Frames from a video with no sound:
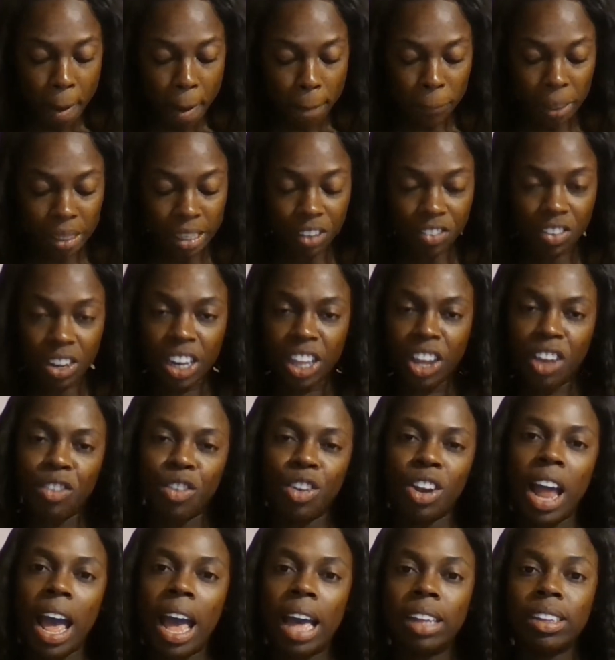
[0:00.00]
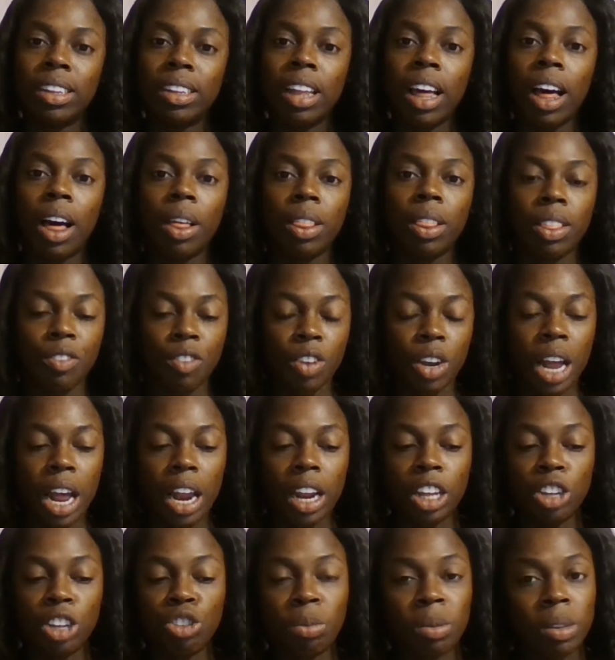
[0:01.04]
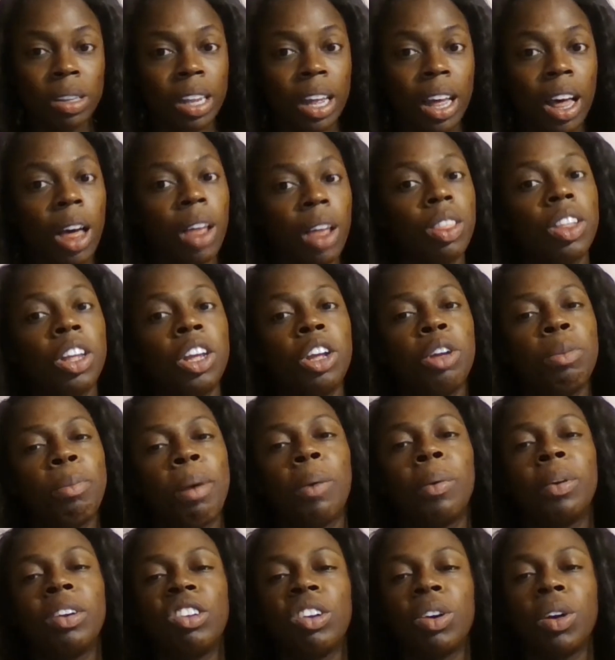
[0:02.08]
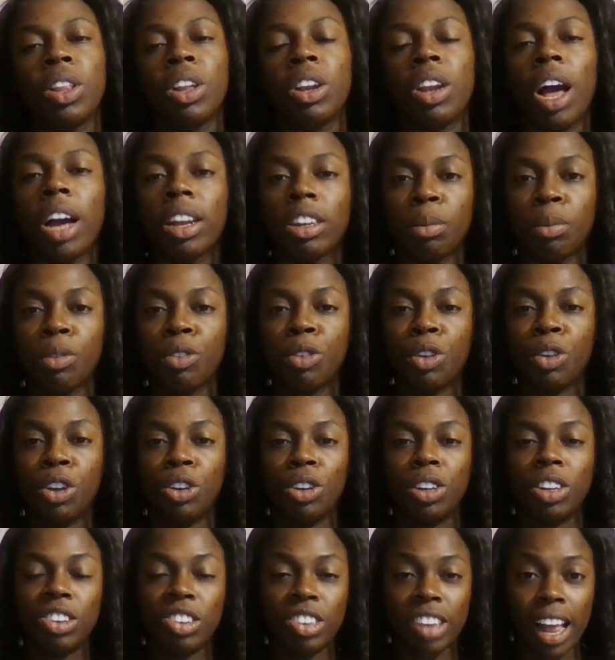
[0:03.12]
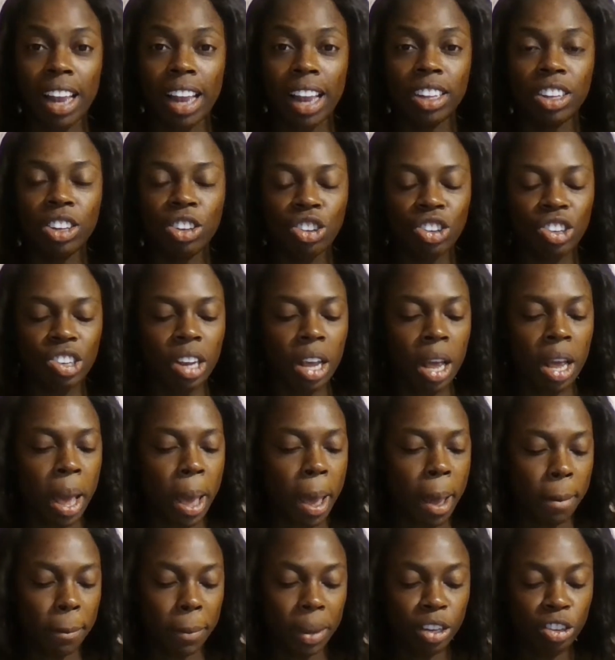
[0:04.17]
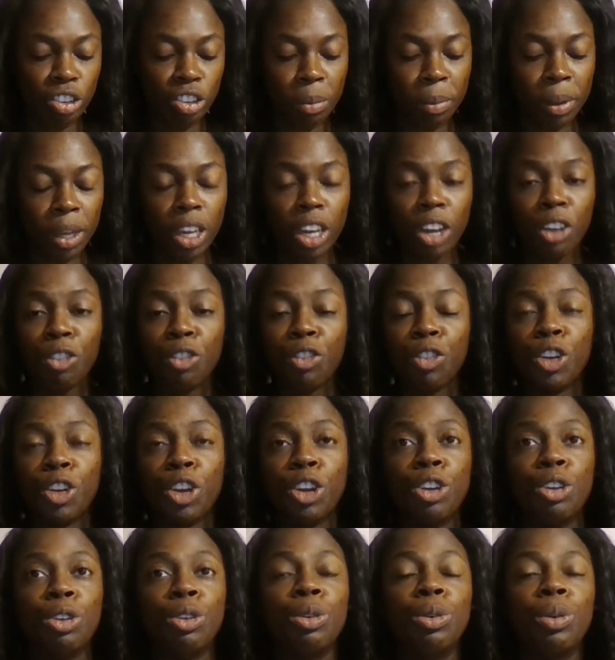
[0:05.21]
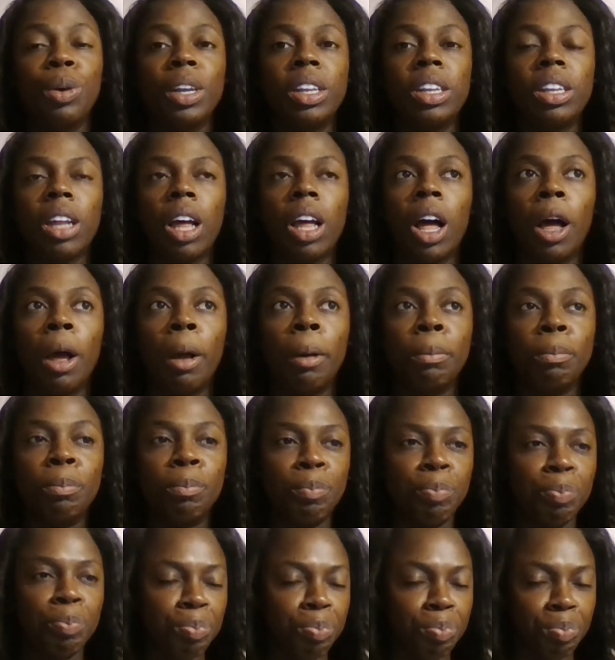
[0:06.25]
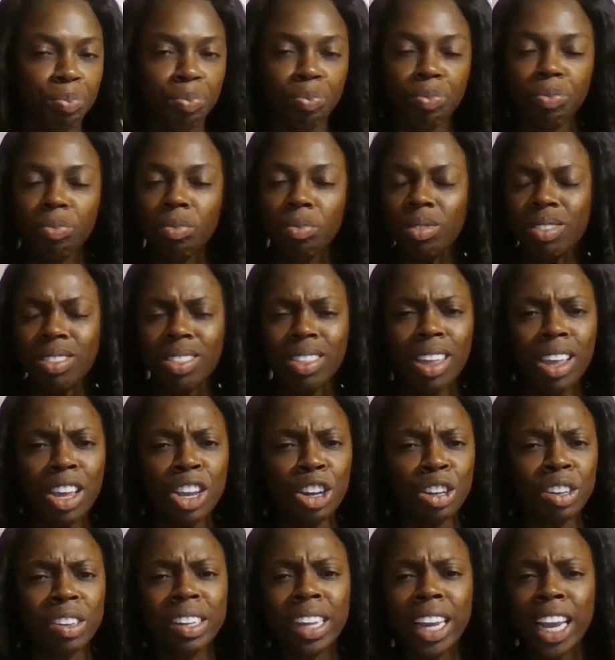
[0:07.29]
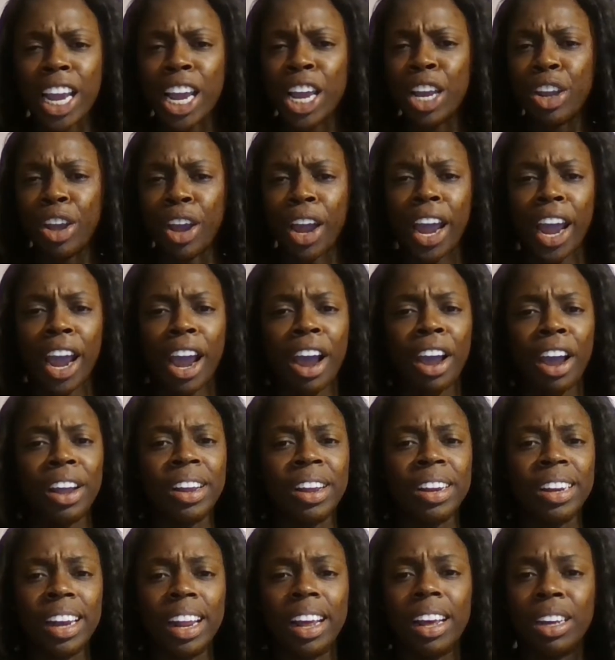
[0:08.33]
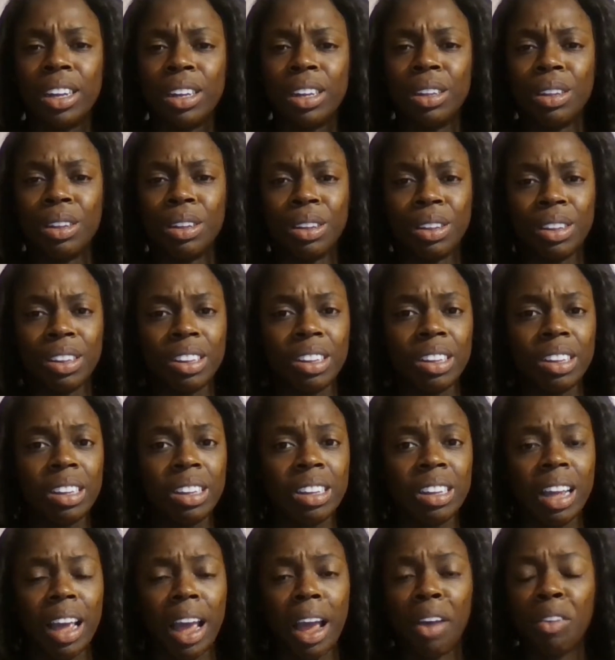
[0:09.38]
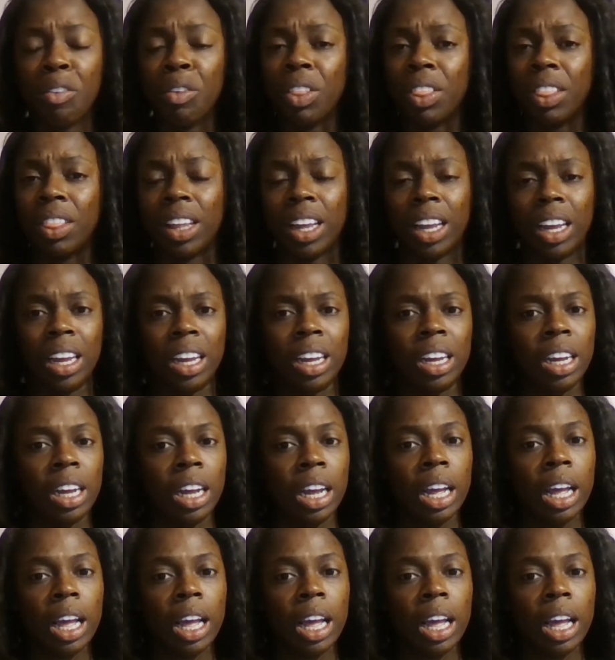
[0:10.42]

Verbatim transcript: but definitely, if you're not as healthy, if you're not 100% healthy, you might want to check with your doctor before you do this challenge. But it should be good for you. It's um your skin, your hair, your nails, everything